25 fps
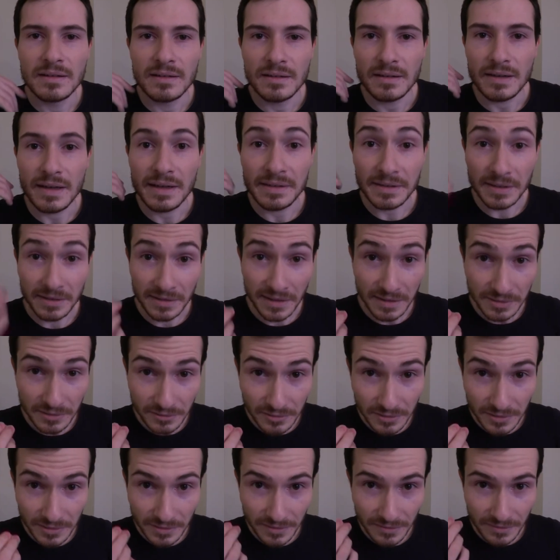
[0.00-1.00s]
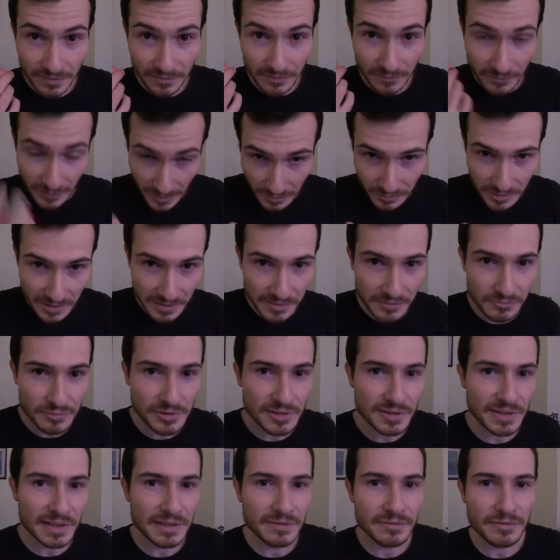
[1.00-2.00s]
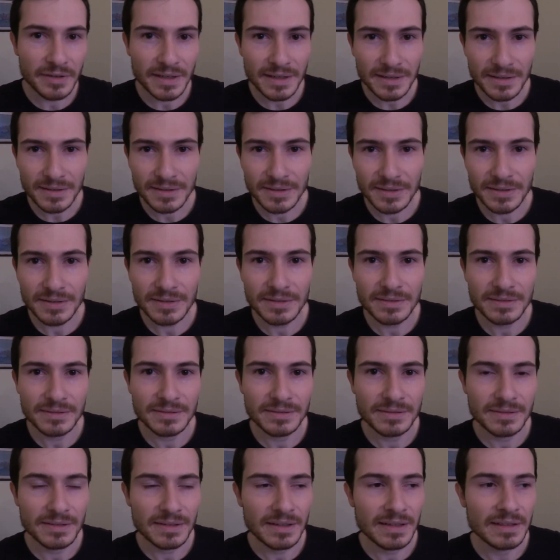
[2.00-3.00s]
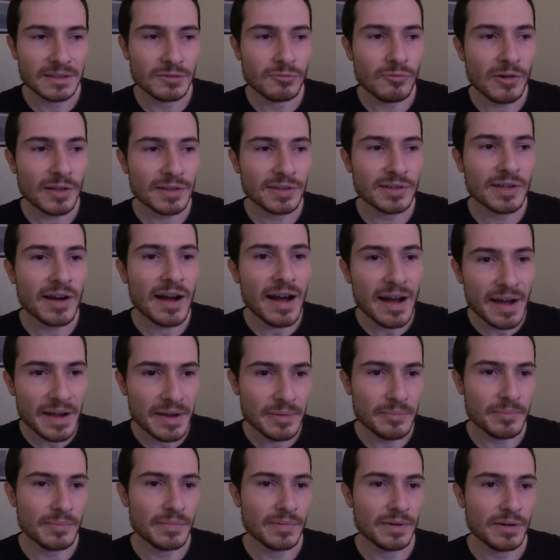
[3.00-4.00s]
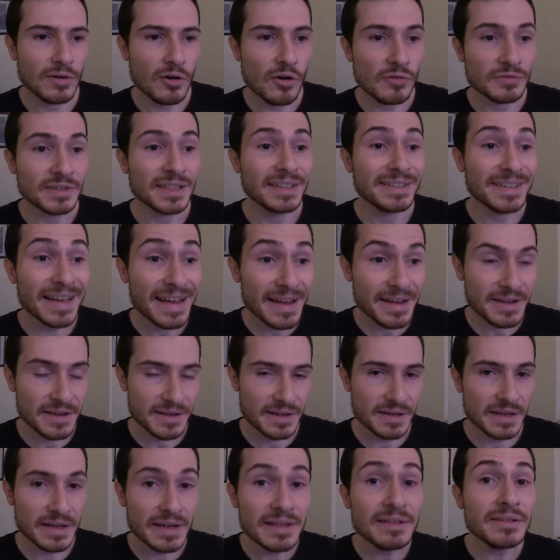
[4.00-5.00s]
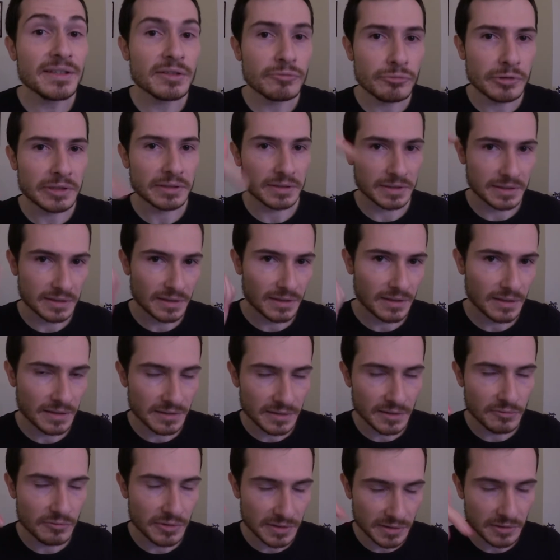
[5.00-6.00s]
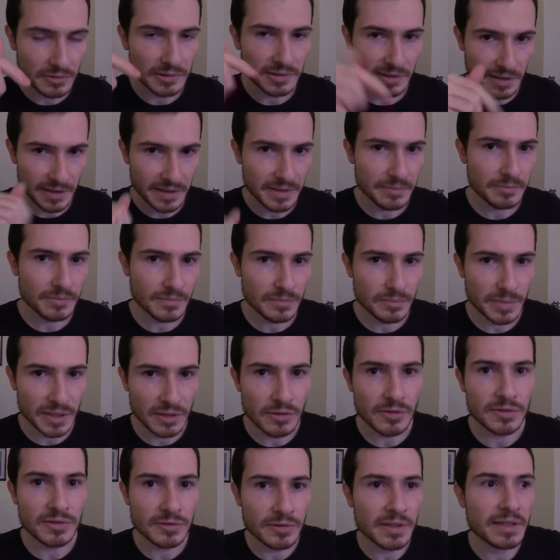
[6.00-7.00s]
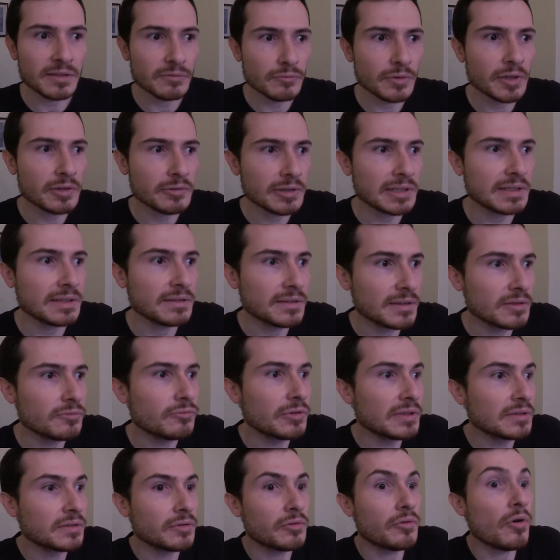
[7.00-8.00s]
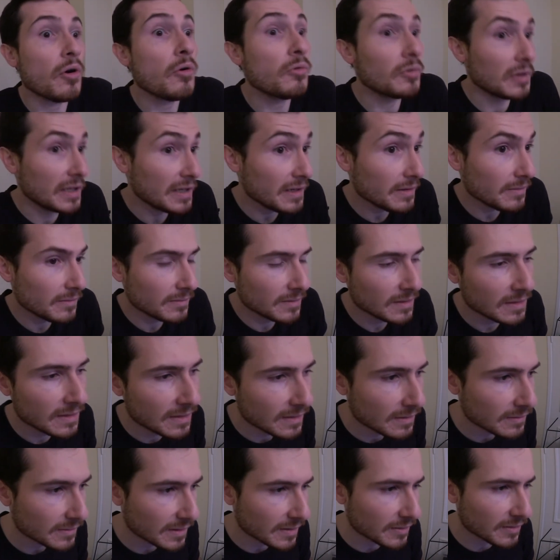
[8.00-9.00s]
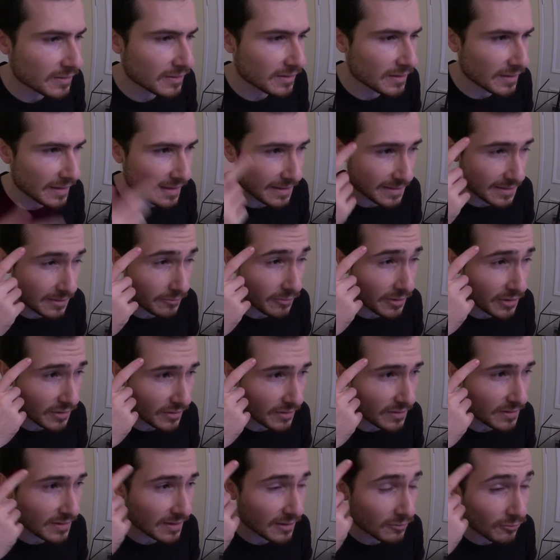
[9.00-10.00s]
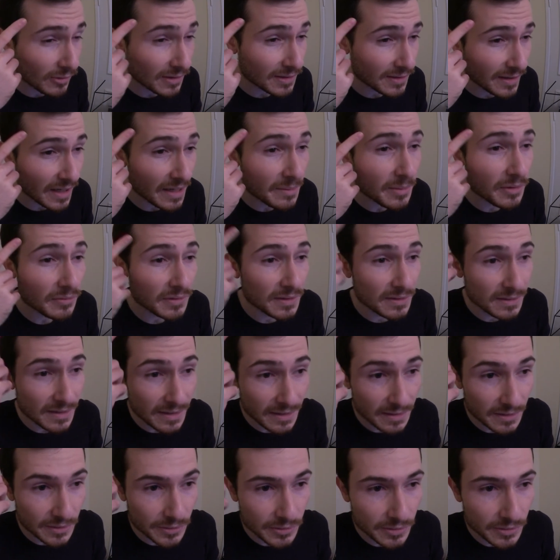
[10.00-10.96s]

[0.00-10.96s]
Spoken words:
And another very interesting fact: at what time of the day in the winter time, because you can wear it in the winter only. The next question is at what time of the day